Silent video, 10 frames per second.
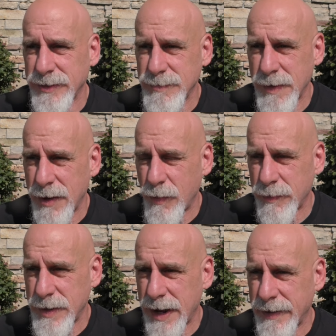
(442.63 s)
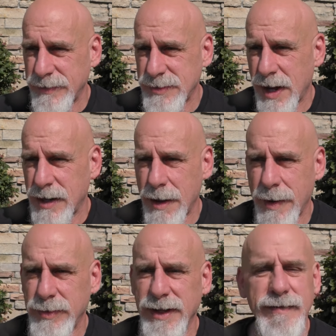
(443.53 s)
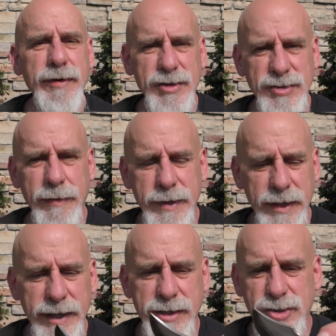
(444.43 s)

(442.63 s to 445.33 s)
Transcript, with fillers: It's maeknives.com, I believe, but there's going to be a link in the